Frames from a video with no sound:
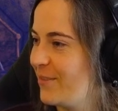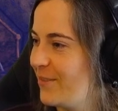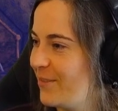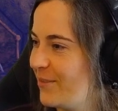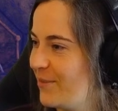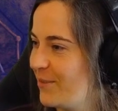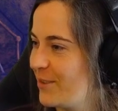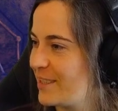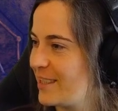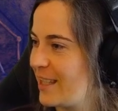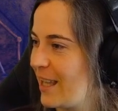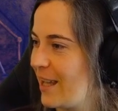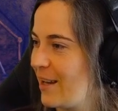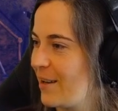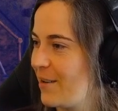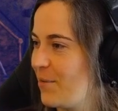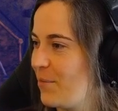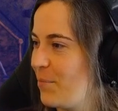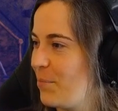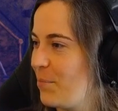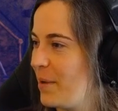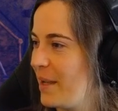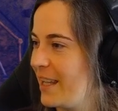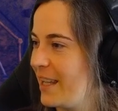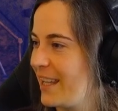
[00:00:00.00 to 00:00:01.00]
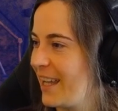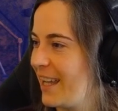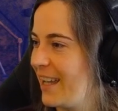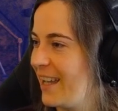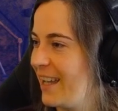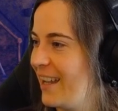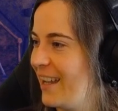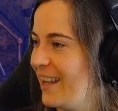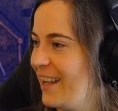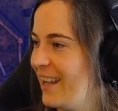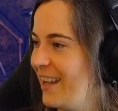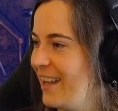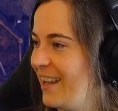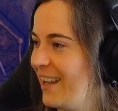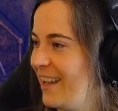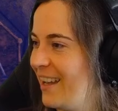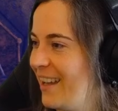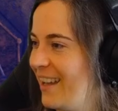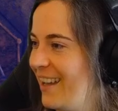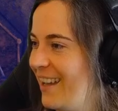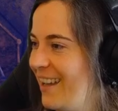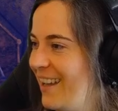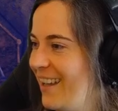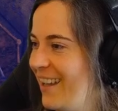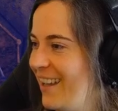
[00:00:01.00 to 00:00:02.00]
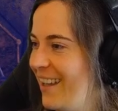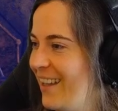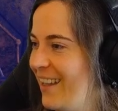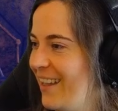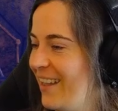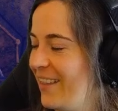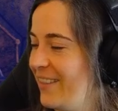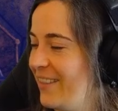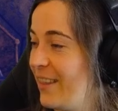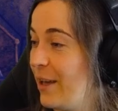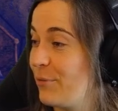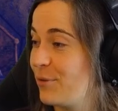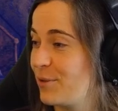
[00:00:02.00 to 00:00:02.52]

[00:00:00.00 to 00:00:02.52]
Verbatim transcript: Was that peak? That